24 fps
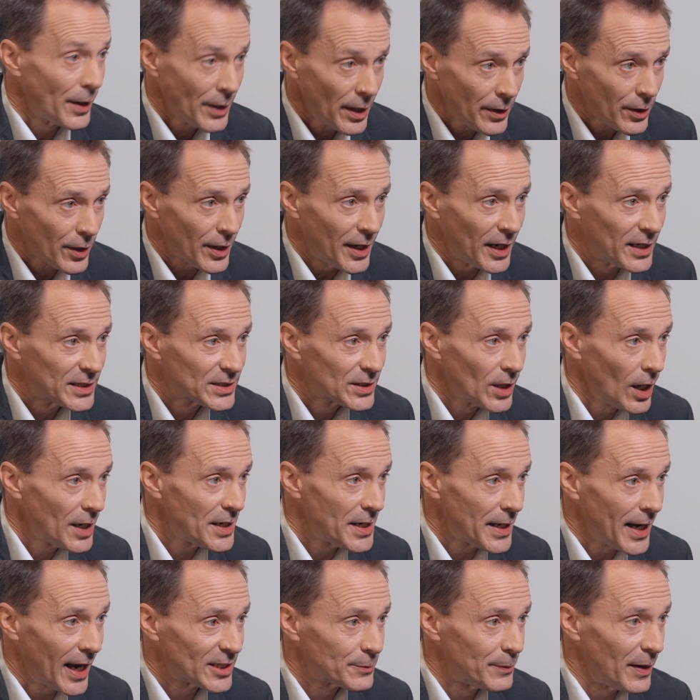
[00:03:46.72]
Another
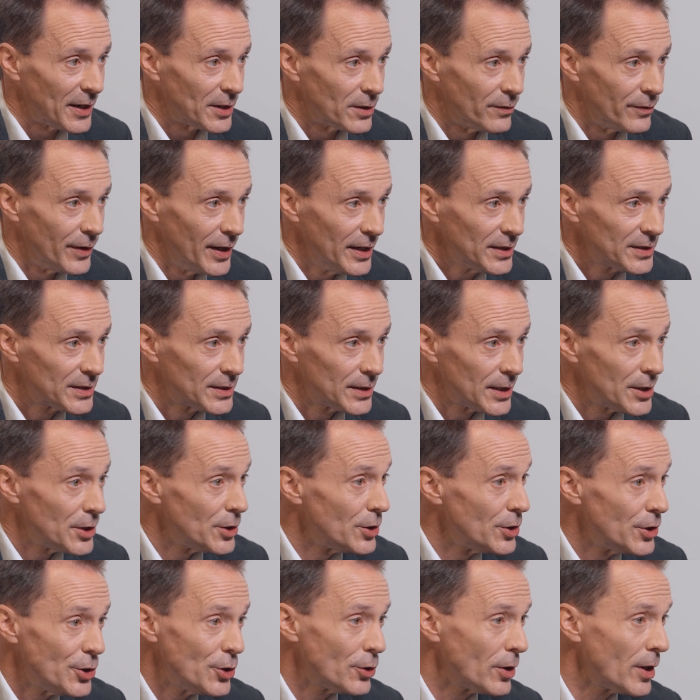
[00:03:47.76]
exciting aspect of this,
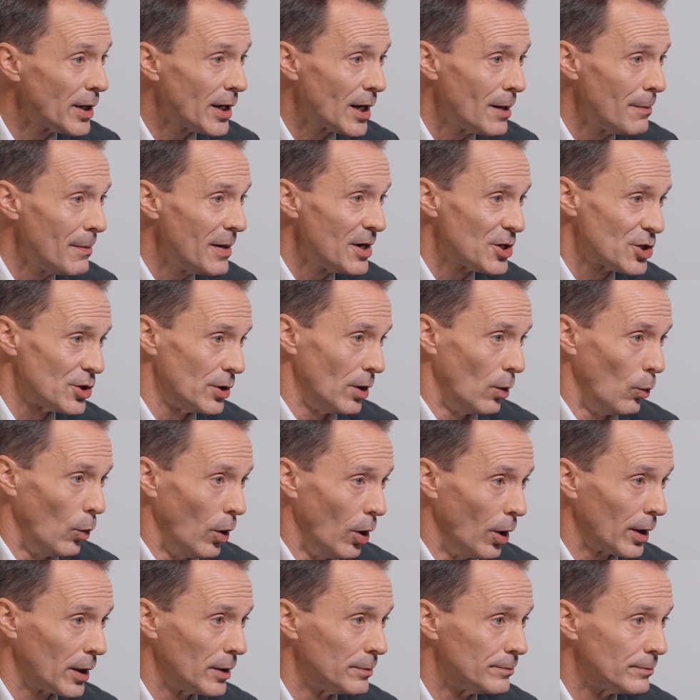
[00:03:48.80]
you can commission a
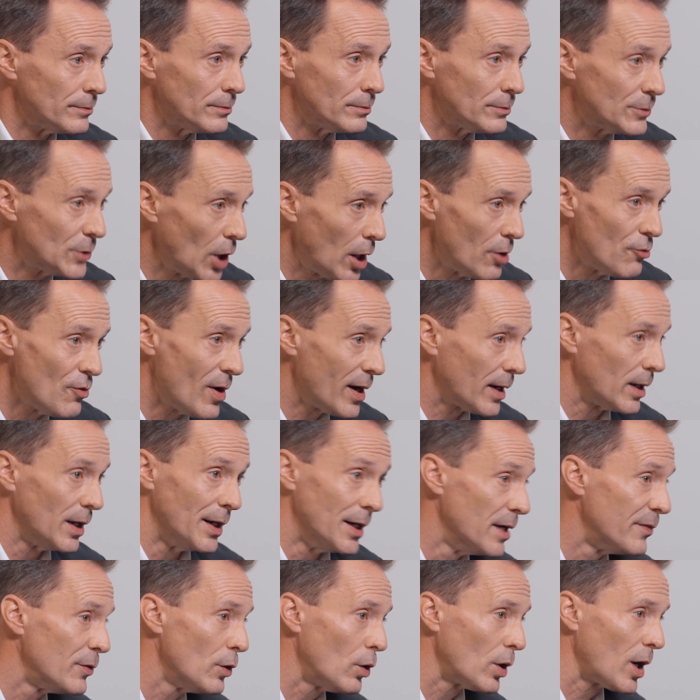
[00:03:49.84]
work
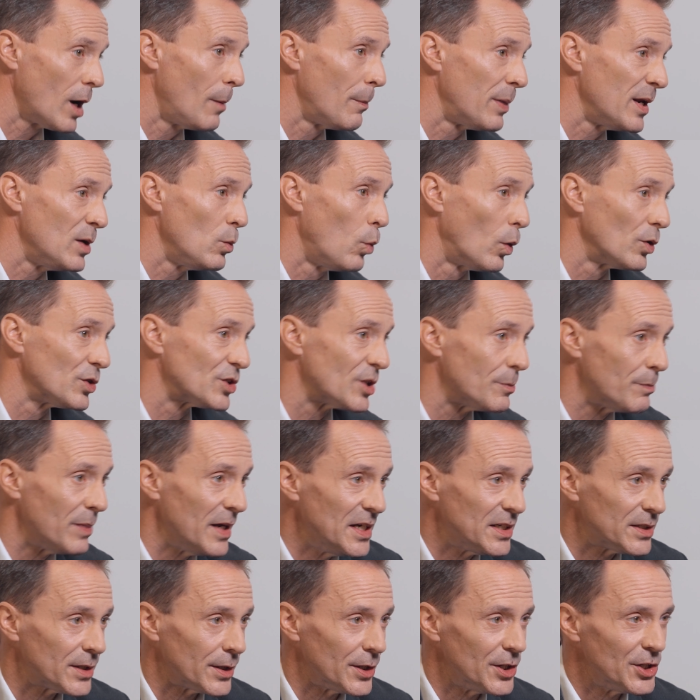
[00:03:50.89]
directly. If your company wants a
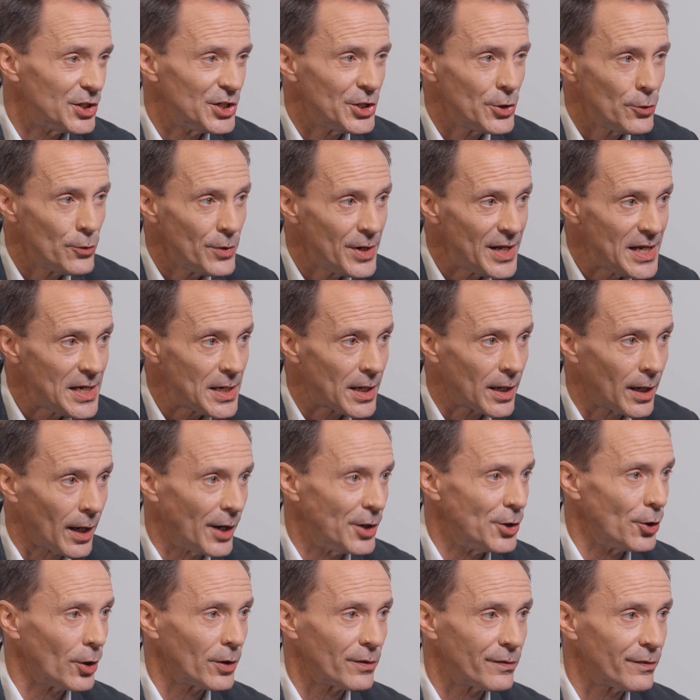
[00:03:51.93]
piece that is unique
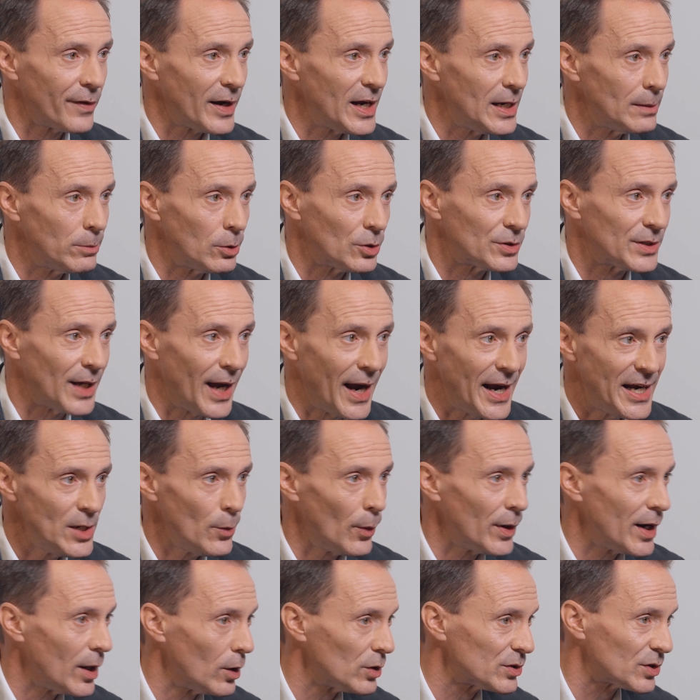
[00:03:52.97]
and not available to
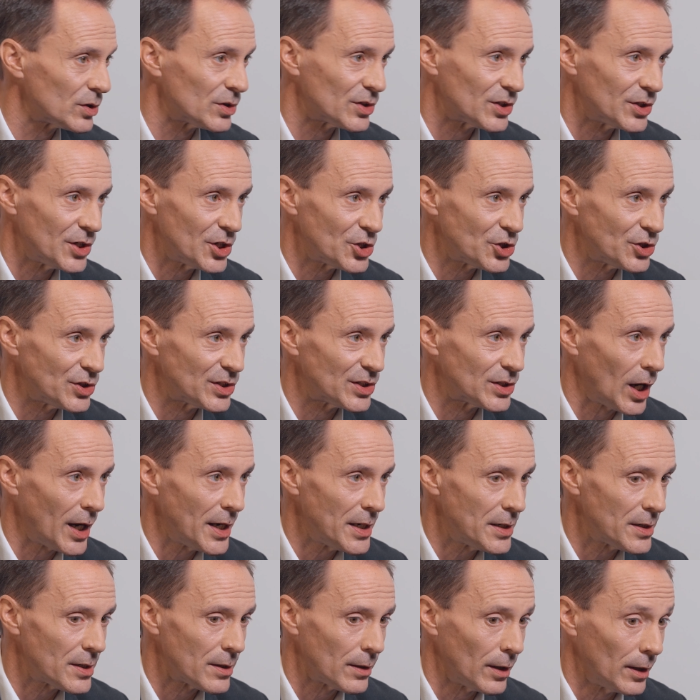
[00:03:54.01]
anyone else on Sedition's
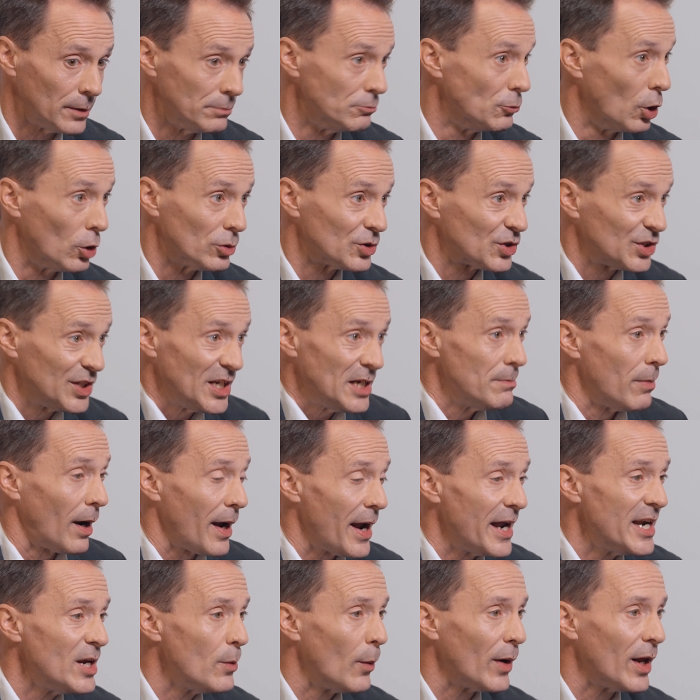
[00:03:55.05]
site and not seen
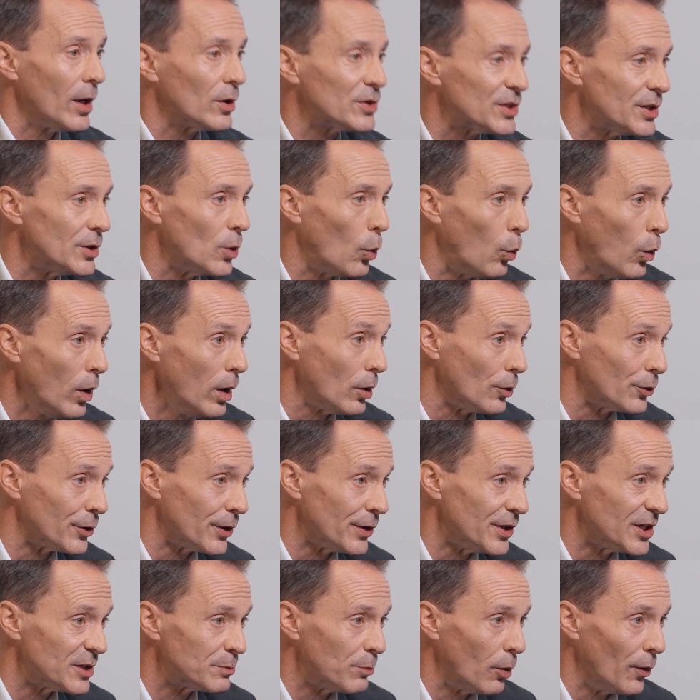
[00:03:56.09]
by anyone else in the world
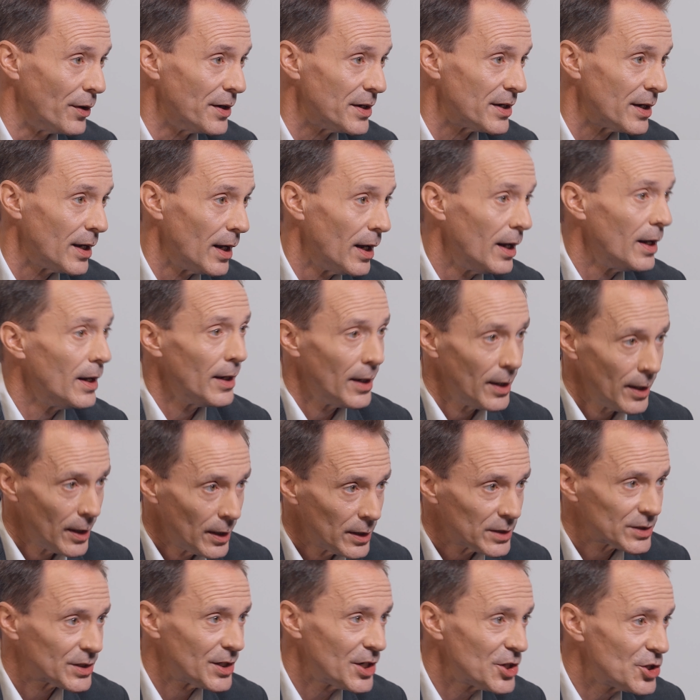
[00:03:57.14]
at this point,
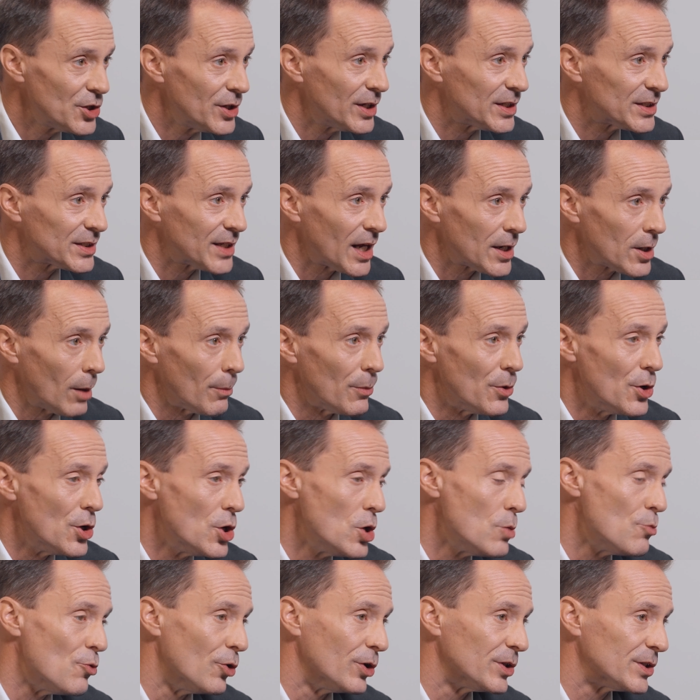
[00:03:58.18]
Sedition has set up
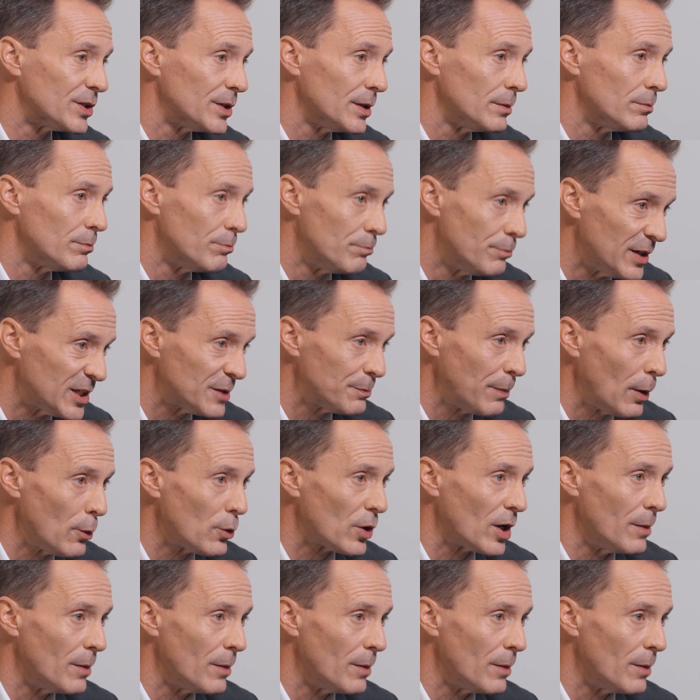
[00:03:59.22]
numerous bespoke